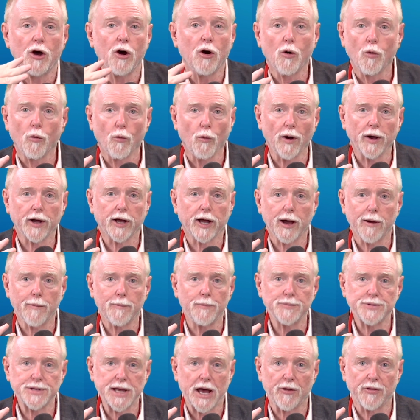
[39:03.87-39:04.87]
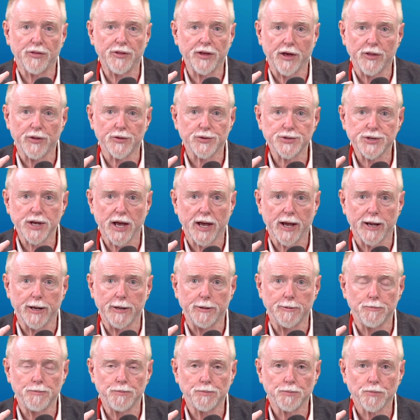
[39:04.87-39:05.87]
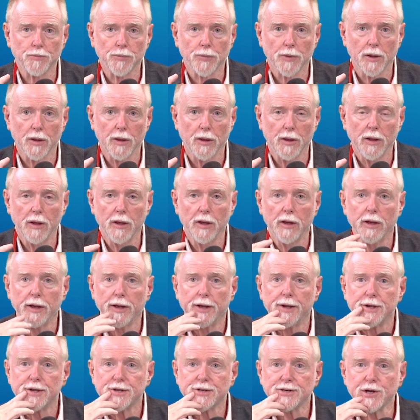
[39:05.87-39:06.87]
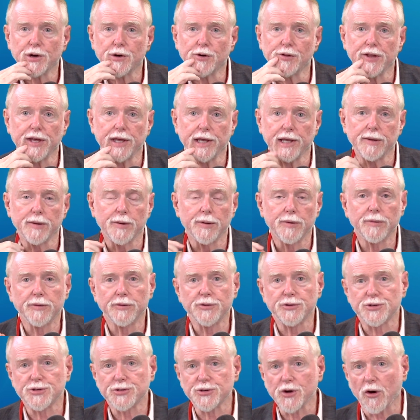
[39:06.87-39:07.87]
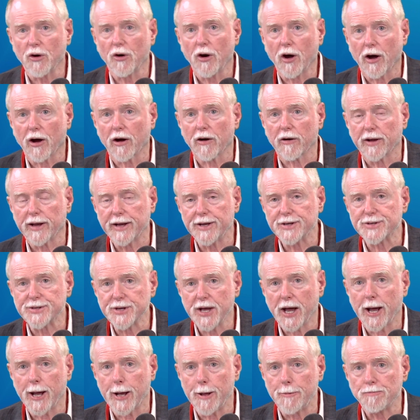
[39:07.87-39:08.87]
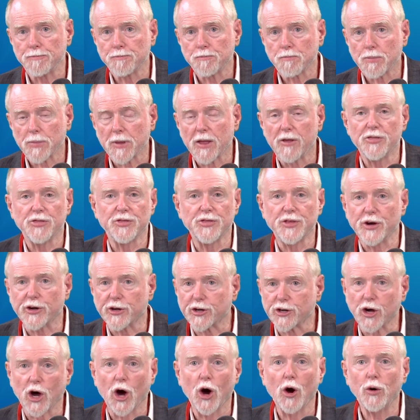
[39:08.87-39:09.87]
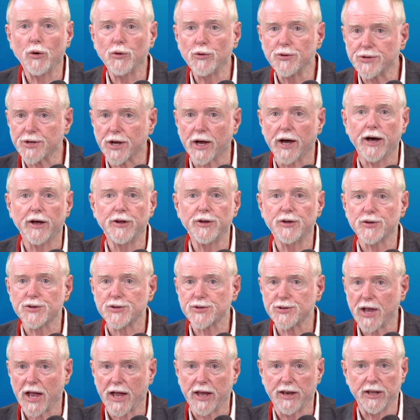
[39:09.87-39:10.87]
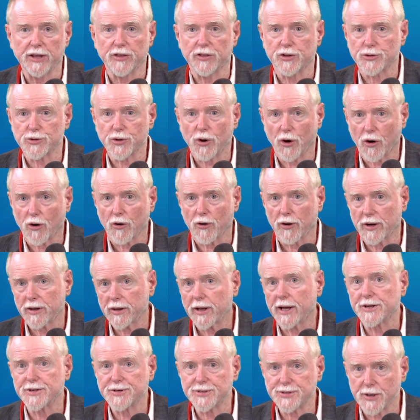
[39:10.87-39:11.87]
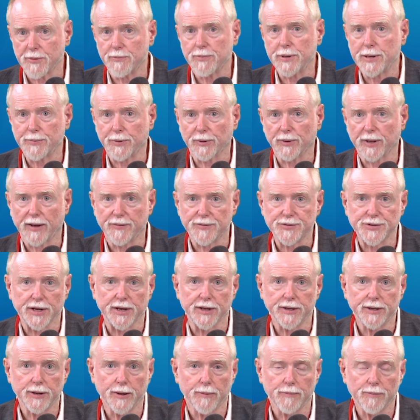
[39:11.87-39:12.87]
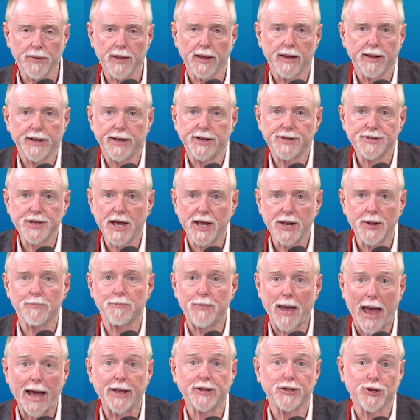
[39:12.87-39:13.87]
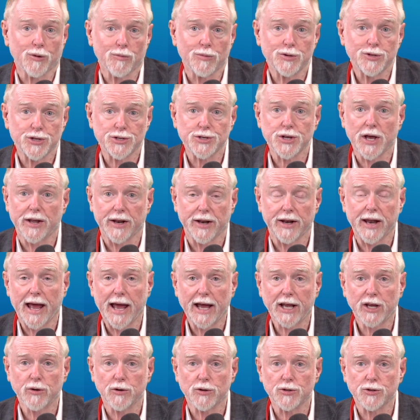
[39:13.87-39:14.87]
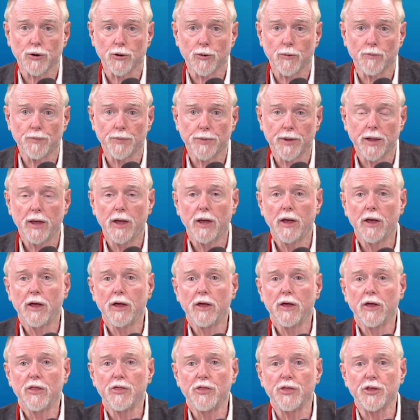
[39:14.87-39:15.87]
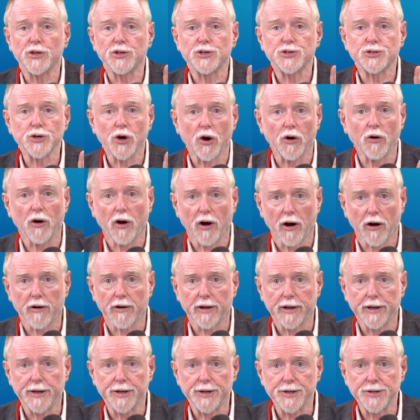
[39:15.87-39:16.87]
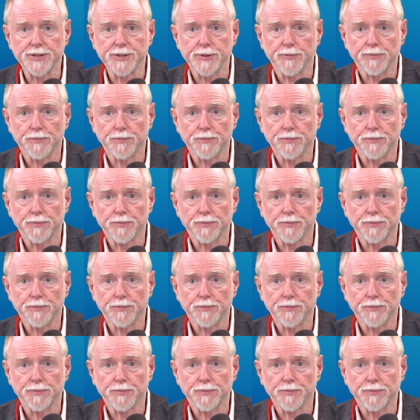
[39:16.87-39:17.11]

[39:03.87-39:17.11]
What comes out the other side? So the Zohar is not the code to understanding the Torah, as some people have said. It's not a bad term, it's just not an accurate term. The Zohar is